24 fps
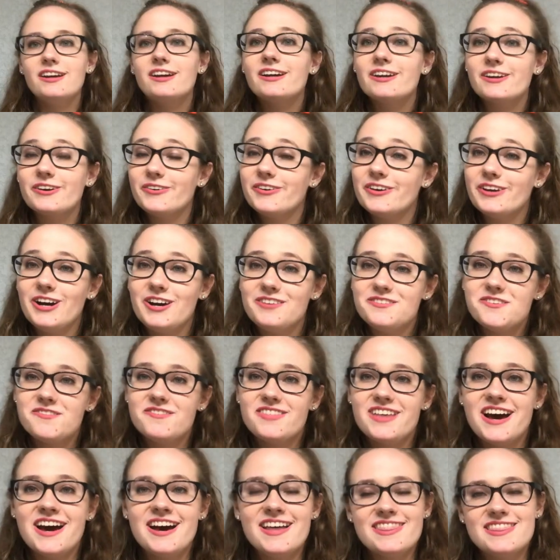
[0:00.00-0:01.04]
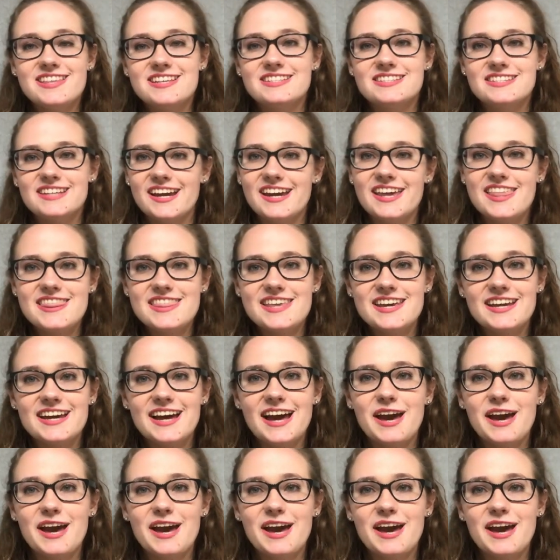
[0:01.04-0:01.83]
Going off of that, the second thing